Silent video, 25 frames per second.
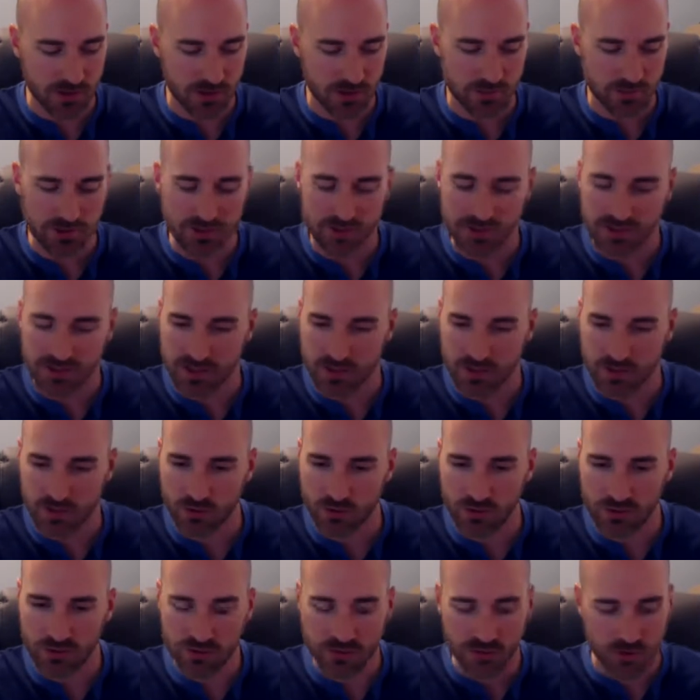get that
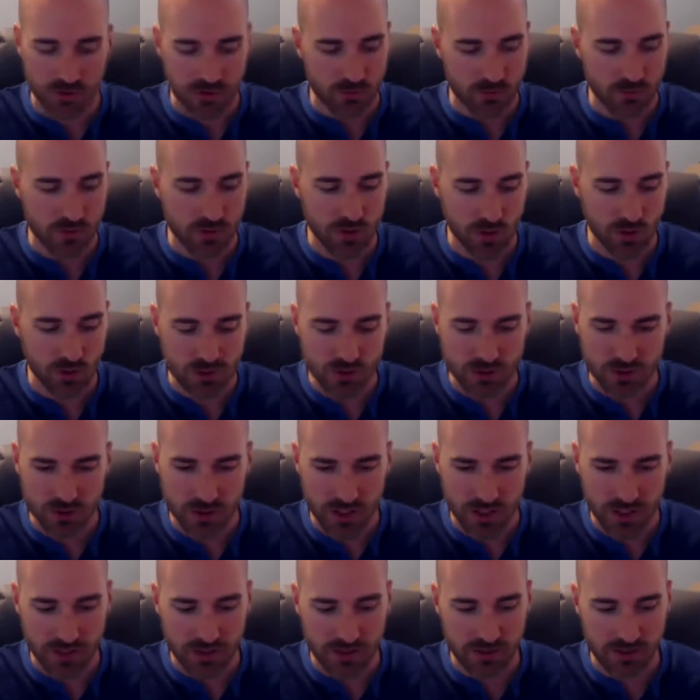going. We also
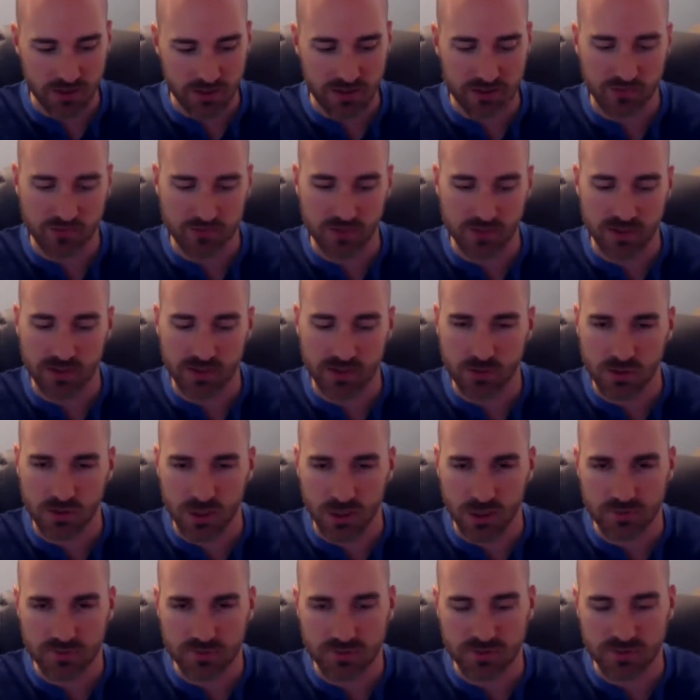track it in Inflatable
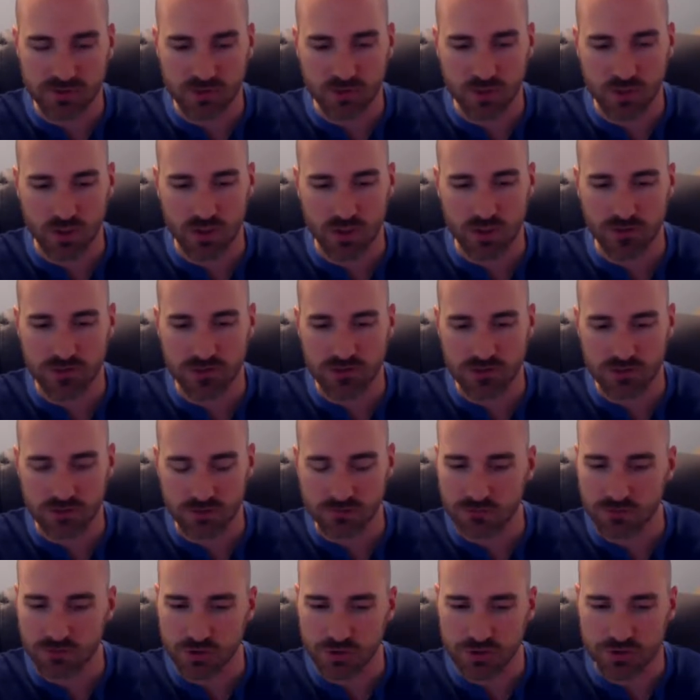Office as well. There's a
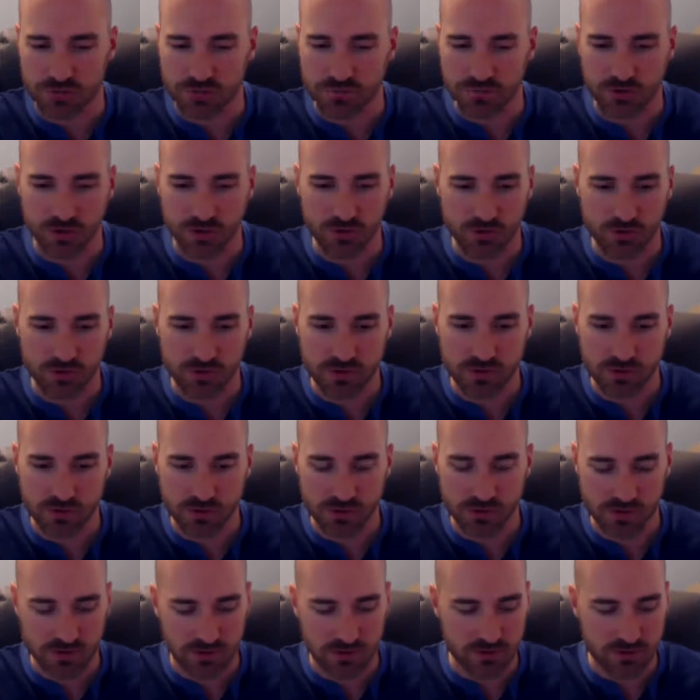conversion funnel that
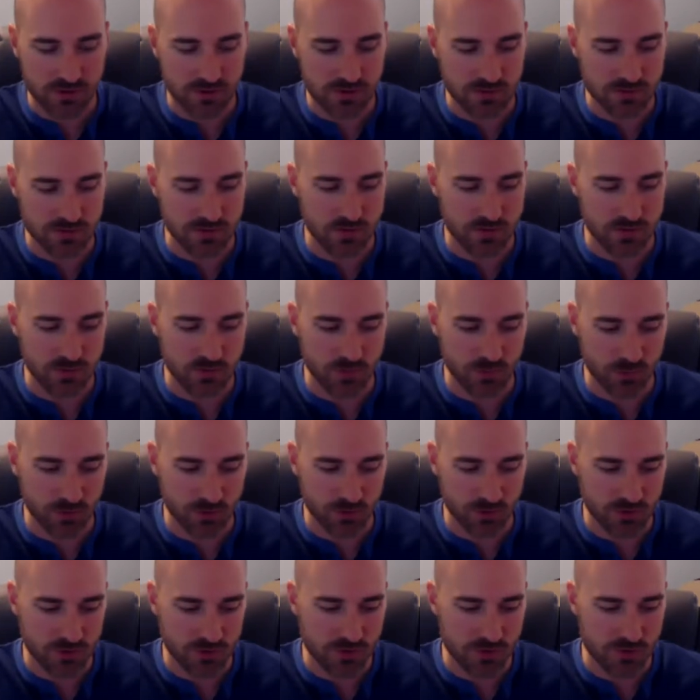you'll be
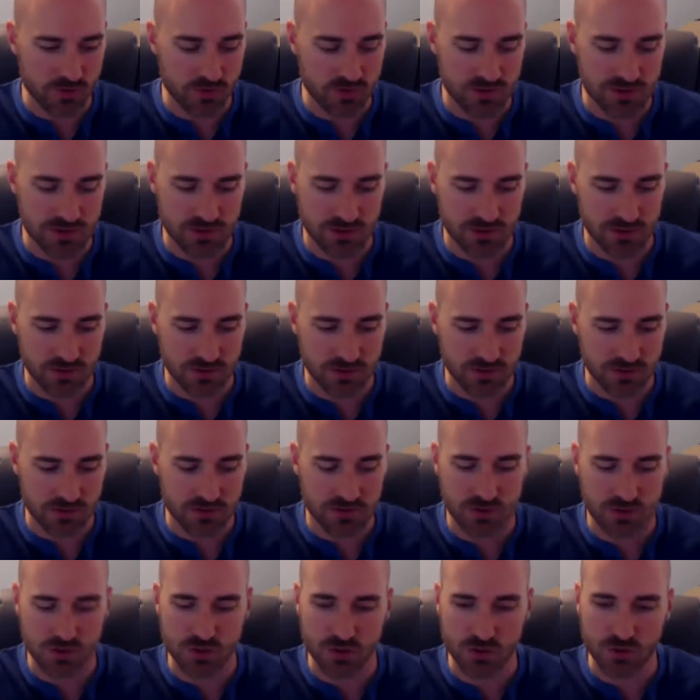able to use to
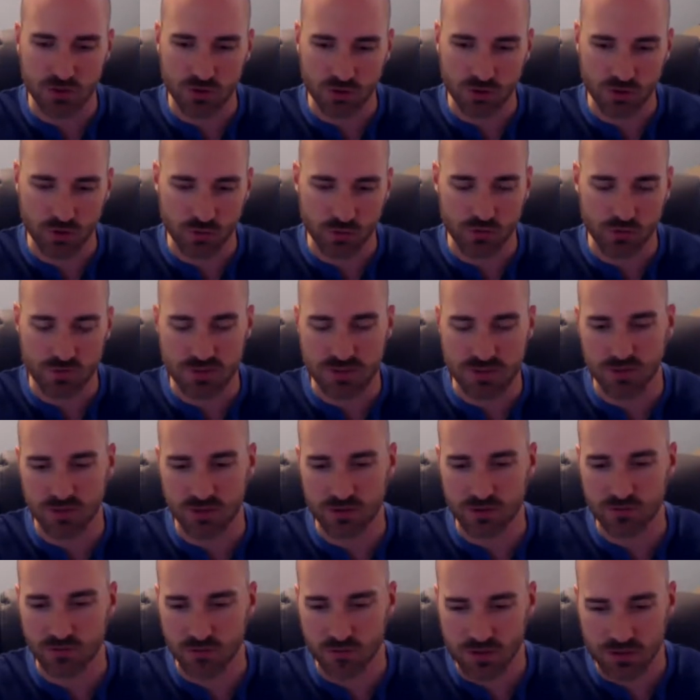show you your
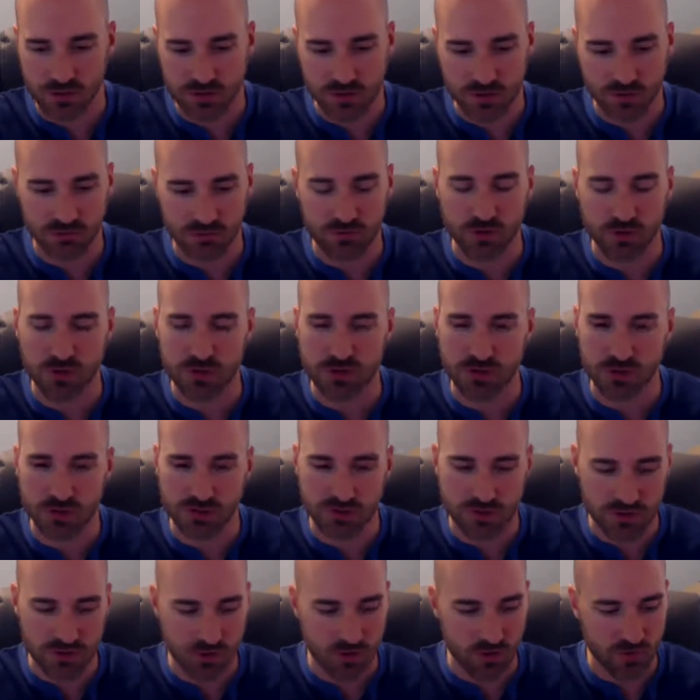visitors versus
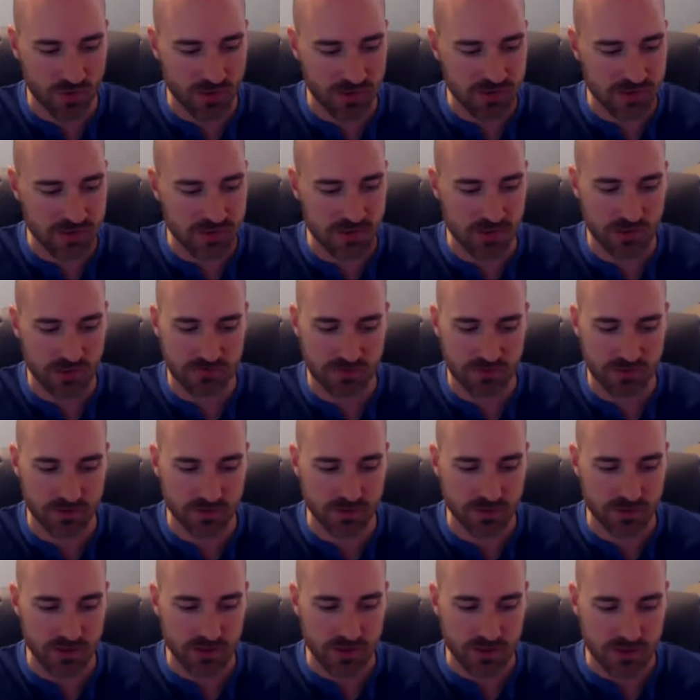conversions and all that stuff. And
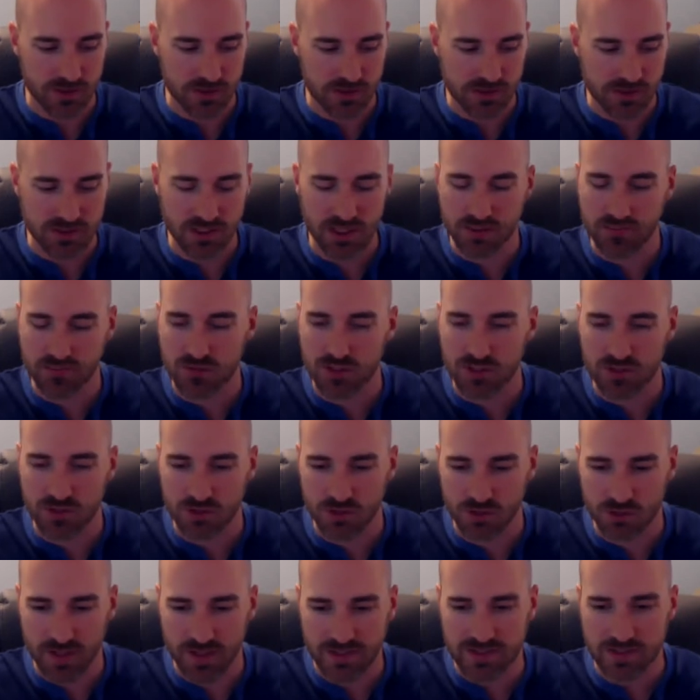you just got to make
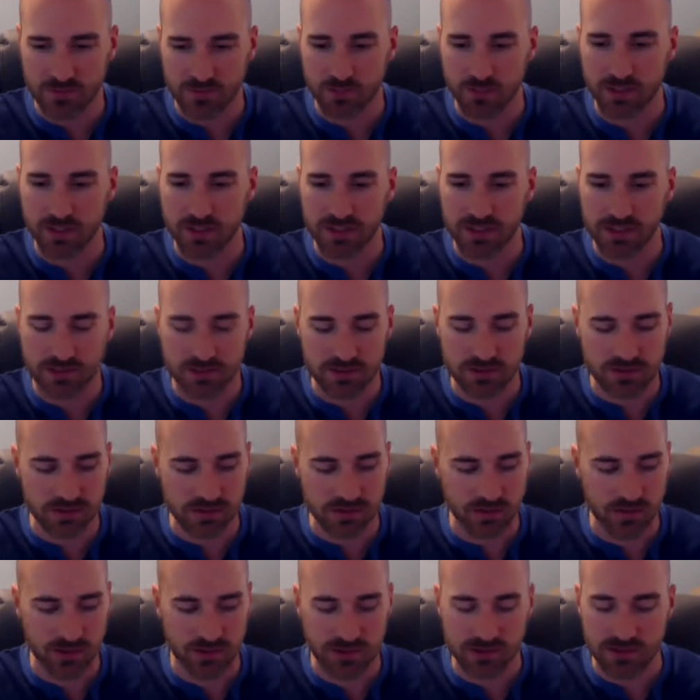sure that's in place
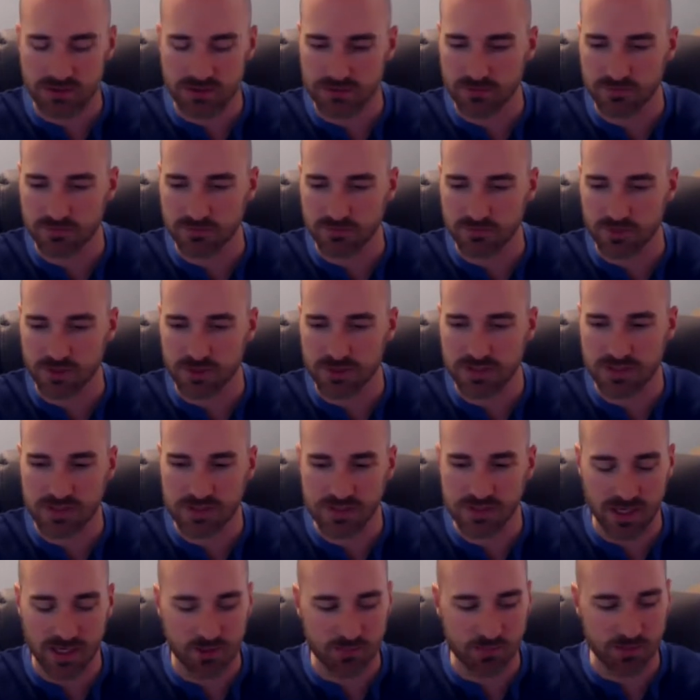as the first
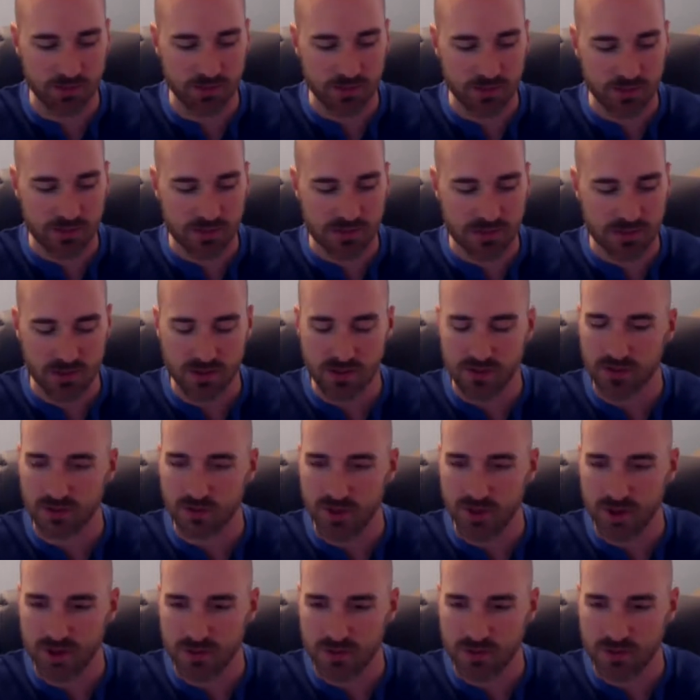step, so that
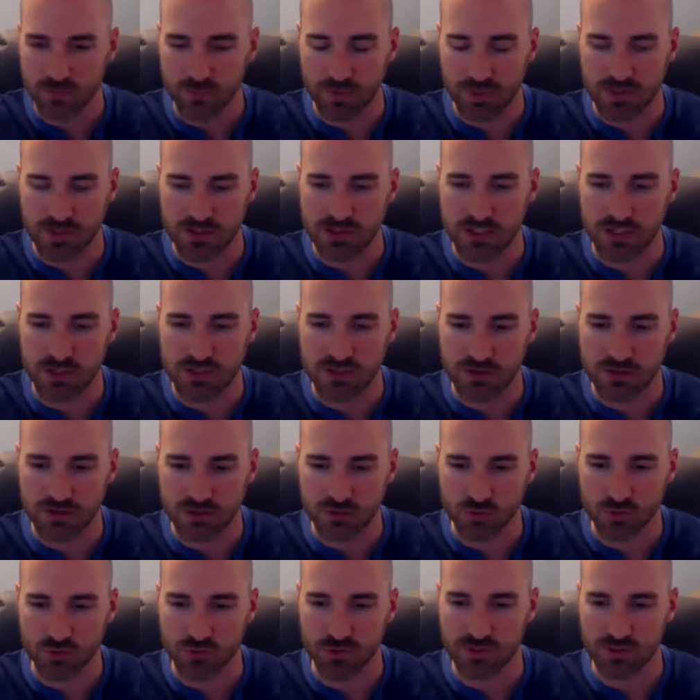as you make changes,
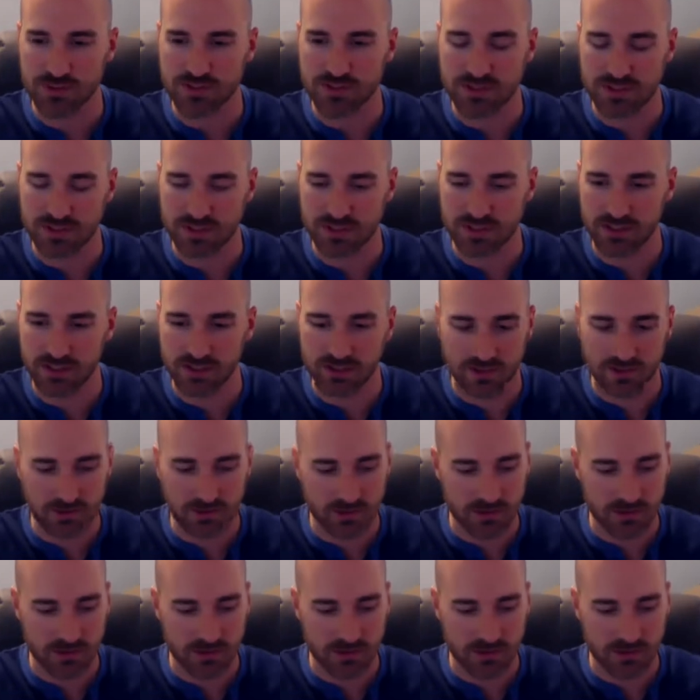you'll be able to see